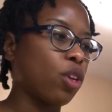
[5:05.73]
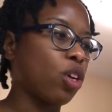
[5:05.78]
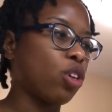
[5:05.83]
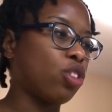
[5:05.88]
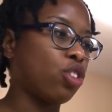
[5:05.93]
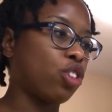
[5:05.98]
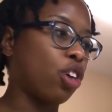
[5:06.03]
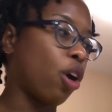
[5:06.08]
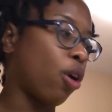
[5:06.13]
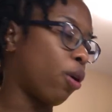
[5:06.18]

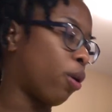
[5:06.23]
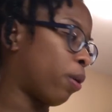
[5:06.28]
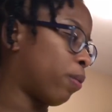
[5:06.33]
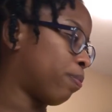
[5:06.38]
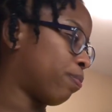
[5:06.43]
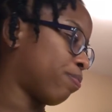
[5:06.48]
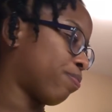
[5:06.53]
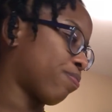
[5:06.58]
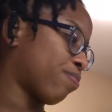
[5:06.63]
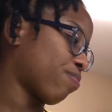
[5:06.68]

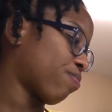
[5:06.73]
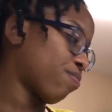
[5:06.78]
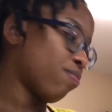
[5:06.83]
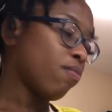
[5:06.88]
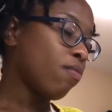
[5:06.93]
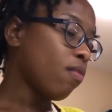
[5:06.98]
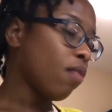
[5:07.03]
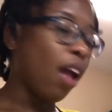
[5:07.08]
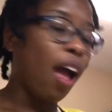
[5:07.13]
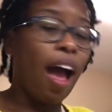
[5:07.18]
So
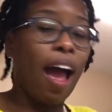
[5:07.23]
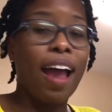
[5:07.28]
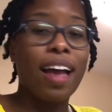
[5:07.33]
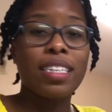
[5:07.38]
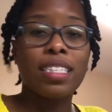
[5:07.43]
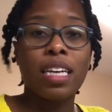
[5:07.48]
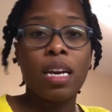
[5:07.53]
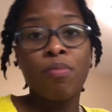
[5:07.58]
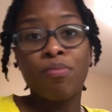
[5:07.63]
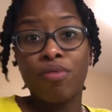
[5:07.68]
I
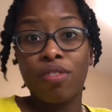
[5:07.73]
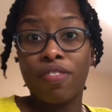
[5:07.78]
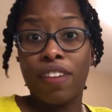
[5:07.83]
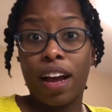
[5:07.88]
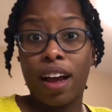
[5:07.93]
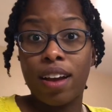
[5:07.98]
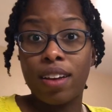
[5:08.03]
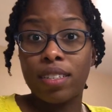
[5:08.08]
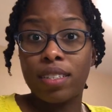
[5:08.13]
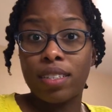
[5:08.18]
had to
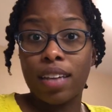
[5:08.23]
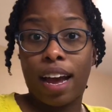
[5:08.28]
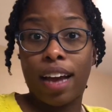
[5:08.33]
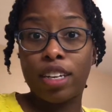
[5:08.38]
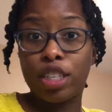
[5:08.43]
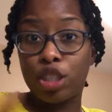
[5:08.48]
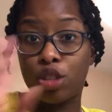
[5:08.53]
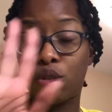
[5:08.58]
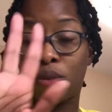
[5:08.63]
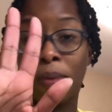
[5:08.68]
improvise. I
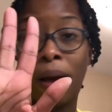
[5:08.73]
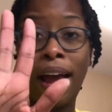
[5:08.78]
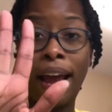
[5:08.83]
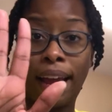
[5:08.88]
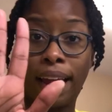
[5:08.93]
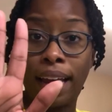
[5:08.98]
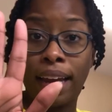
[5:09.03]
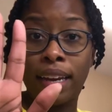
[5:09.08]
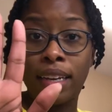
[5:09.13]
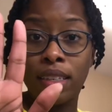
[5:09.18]
had to use my
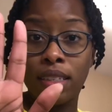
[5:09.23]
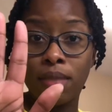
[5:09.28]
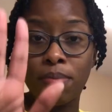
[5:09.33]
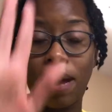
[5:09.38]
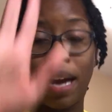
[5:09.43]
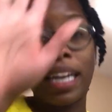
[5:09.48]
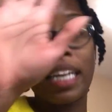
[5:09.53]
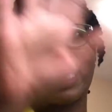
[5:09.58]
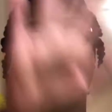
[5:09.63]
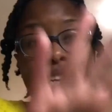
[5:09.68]
hand,
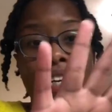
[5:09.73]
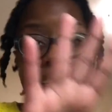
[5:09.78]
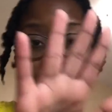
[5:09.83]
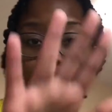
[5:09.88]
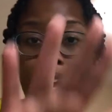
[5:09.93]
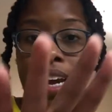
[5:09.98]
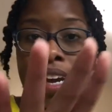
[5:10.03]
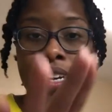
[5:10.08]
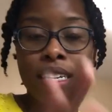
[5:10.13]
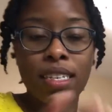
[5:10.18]
my clean
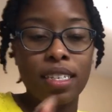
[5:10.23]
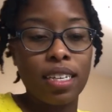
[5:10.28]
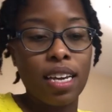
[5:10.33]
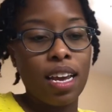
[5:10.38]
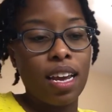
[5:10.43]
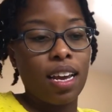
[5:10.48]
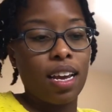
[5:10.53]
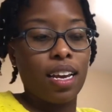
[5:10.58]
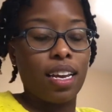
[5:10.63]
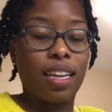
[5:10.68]
hand,
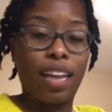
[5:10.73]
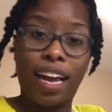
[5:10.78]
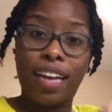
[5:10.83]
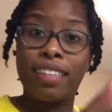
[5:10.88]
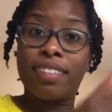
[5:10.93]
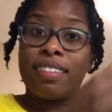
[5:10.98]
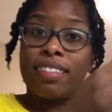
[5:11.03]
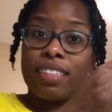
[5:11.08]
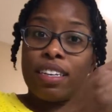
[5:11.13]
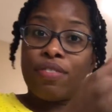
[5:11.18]
and
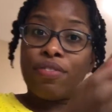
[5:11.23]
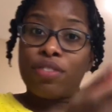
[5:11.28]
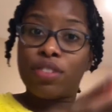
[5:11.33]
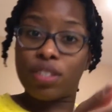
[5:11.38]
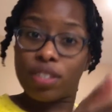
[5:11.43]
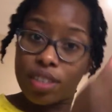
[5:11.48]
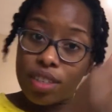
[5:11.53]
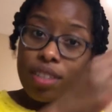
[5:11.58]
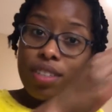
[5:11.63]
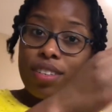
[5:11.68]
like
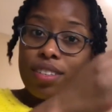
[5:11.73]
sift.